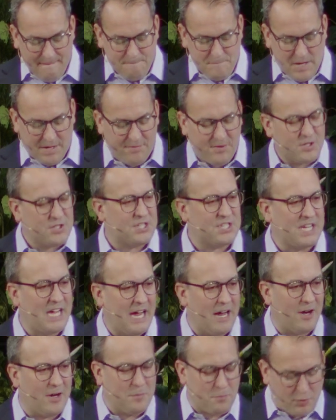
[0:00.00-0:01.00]
If you're
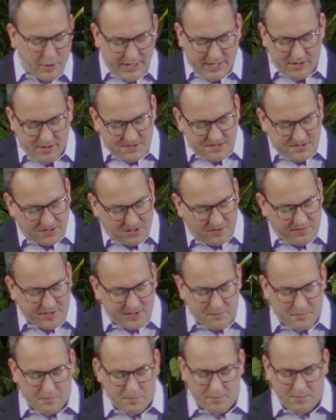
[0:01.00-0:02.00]
scared, bring your
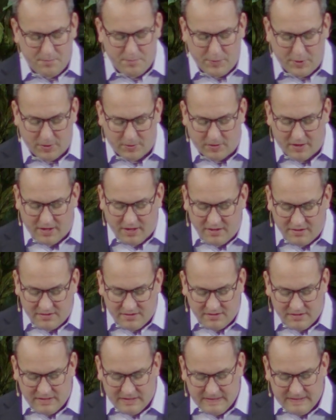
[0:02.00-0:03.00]
servant, Pura.
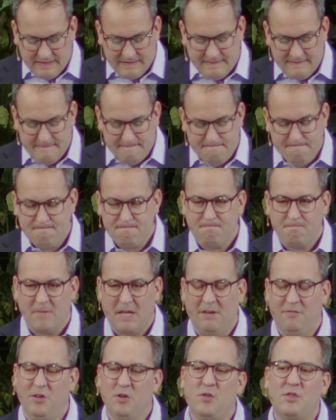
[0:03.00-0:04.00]

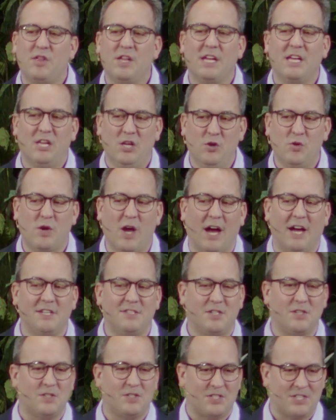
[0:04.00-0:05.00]
If you think you
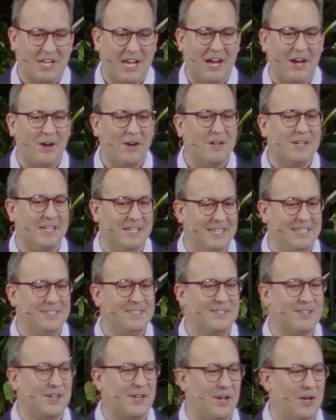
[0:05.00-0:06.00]
guys are scared and
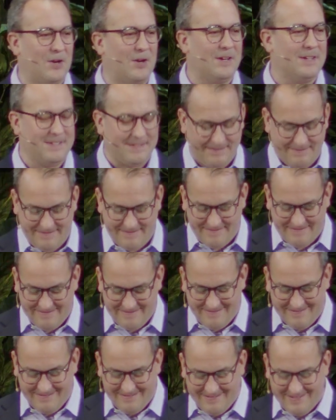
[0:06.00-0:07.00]
insecure,
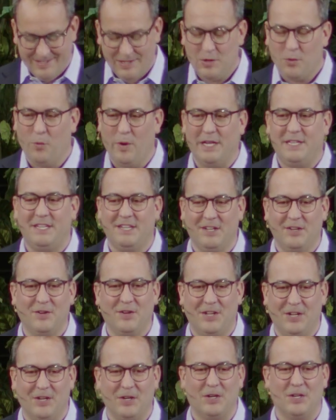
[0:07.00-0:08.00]
wait till you
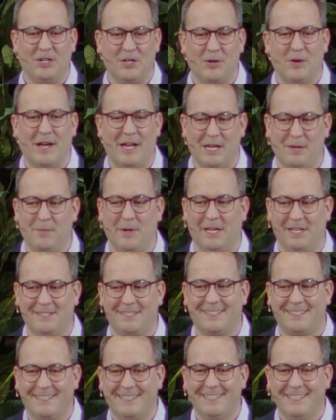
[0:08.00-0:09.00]
hear your
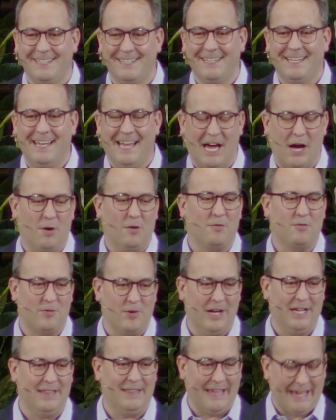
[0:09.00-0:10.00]
enemies, how
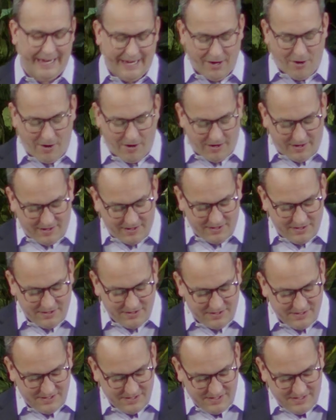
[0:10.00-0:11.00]
afraid they are.
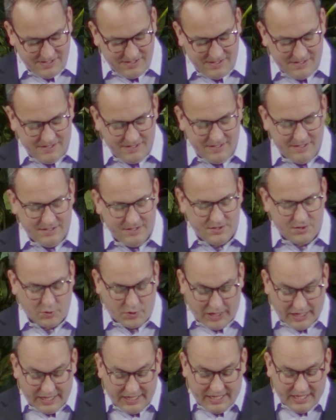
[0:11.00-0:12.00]
So
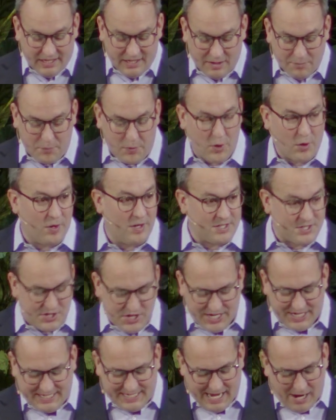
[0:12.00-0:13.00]
Gideon and Pura
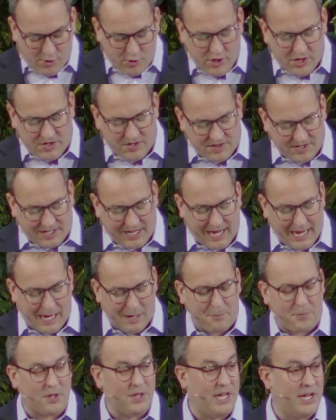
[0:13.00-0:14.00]
sneak down into the
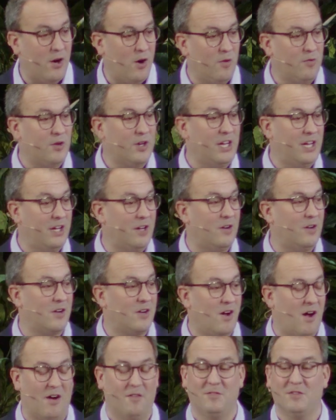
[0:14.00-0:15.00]
camp, and they overhear a
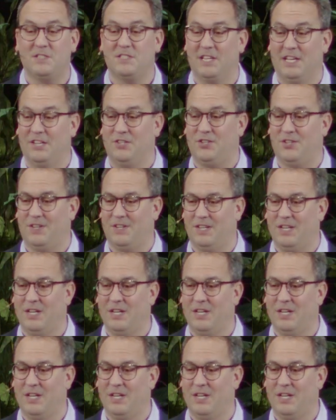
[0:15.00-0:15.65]
conversation